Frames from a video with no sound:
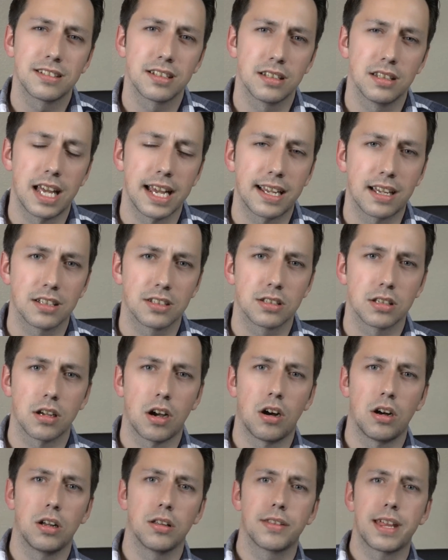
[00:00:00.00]
like us
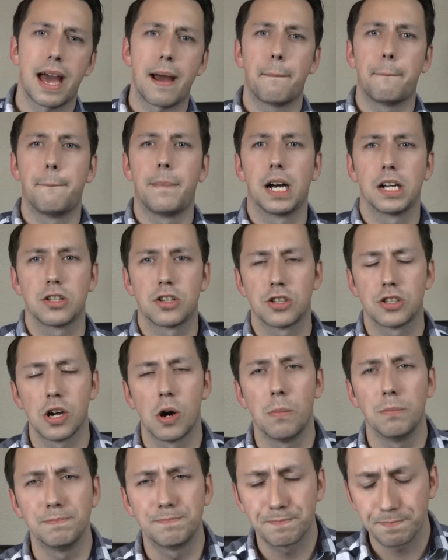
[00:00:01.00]
all that much.
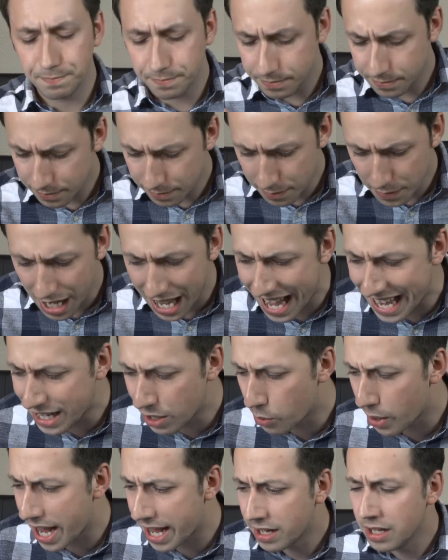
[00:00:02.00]
So
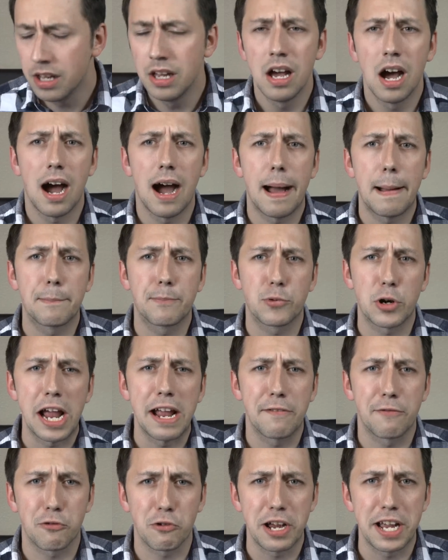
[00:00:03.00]
anyway,
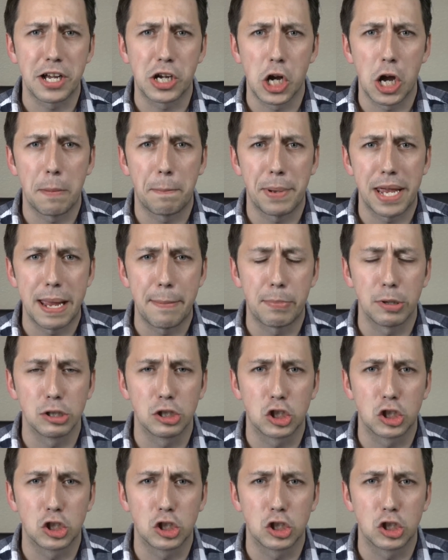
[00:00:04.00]
break free, good people.